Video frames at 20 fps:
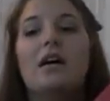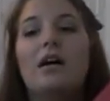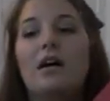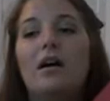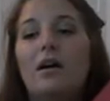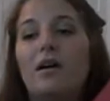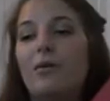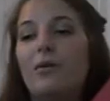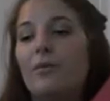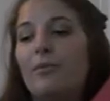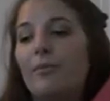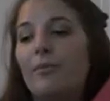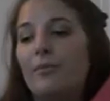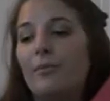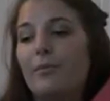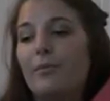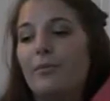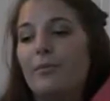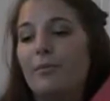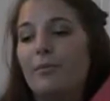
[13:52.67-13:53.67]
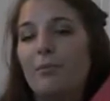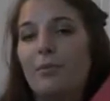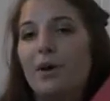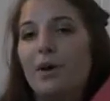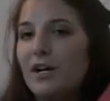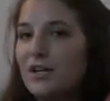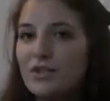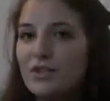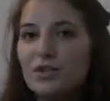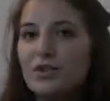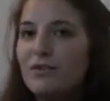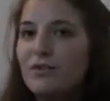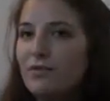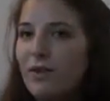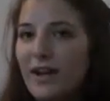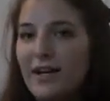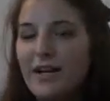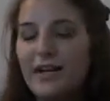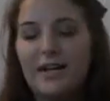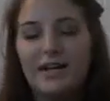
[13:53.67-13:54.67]
but I just couldn't
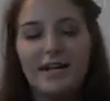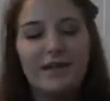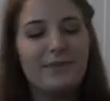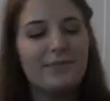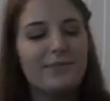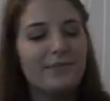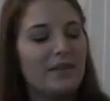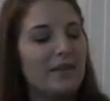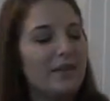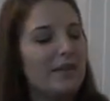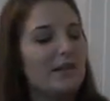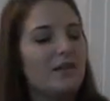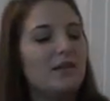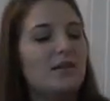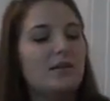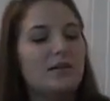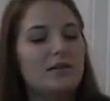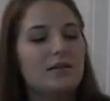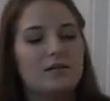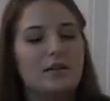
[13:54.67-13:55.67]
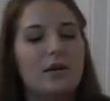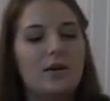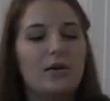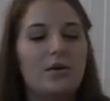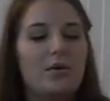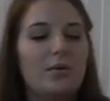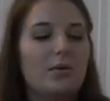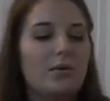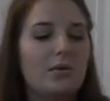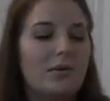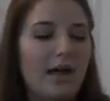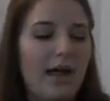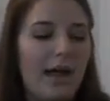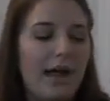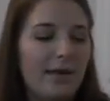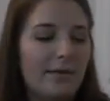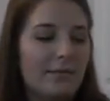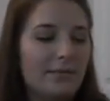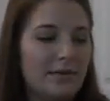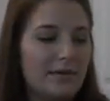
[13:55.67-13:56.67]
find it. So,
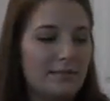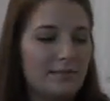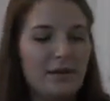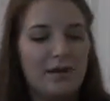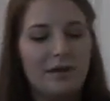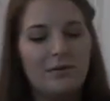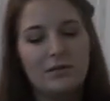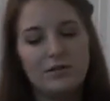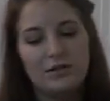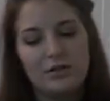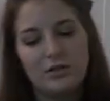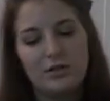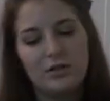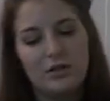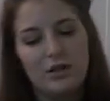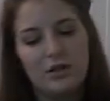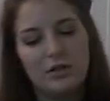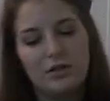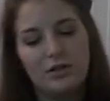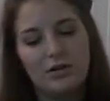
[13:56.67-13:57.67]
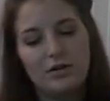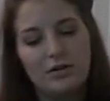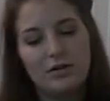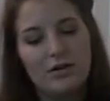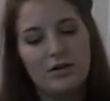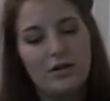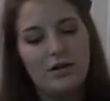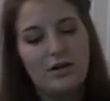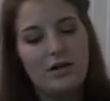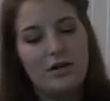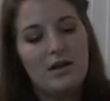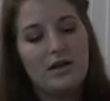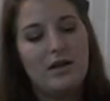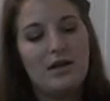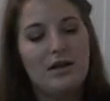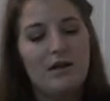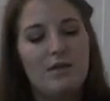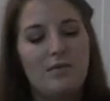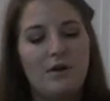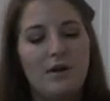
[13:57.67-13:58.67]
and pink was the only color.
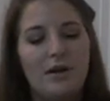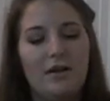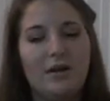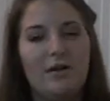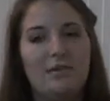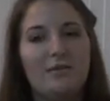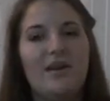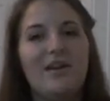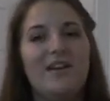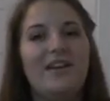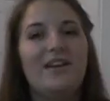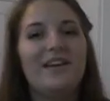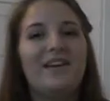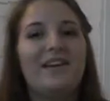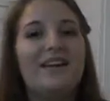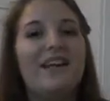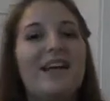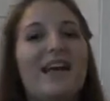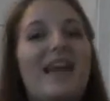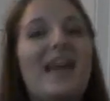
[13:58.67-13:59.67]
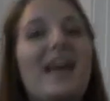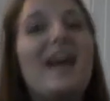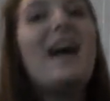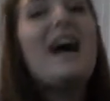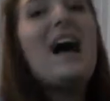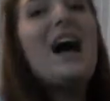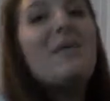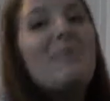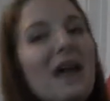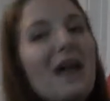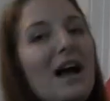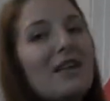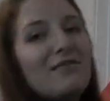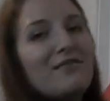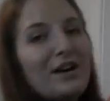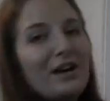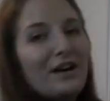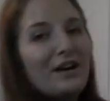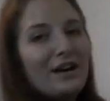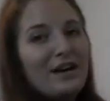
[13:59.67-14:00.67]
But I'm
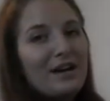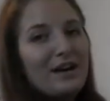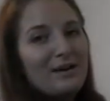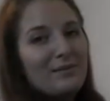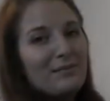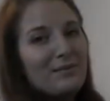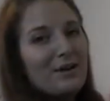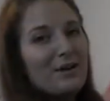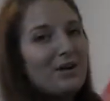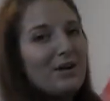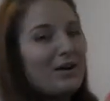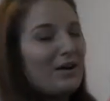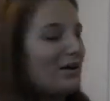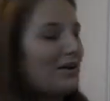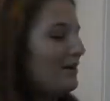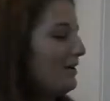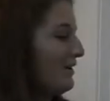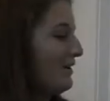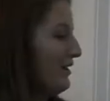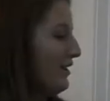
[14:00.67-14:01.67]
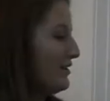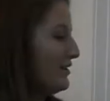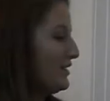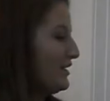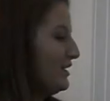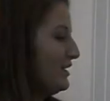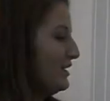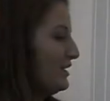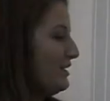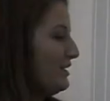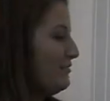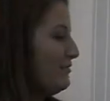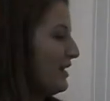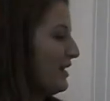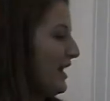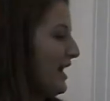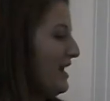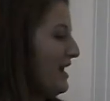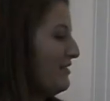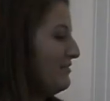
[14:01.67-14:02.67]
not very articulate,
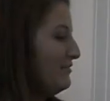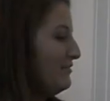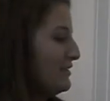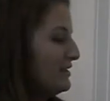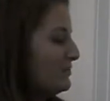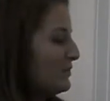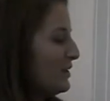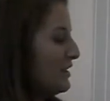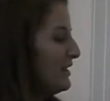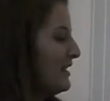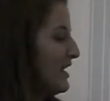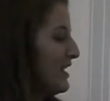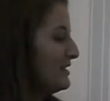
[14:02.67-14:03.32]
but I have my spring